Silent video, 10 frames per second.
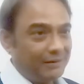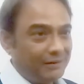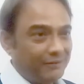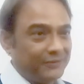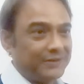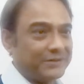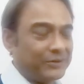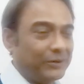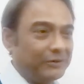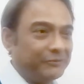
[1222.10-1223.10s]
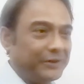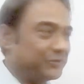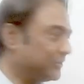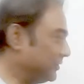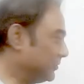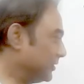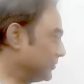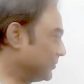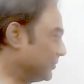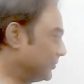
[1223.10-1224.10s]
If there's a call of nature, you want
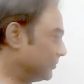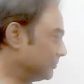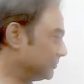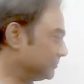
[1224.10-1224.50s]
to go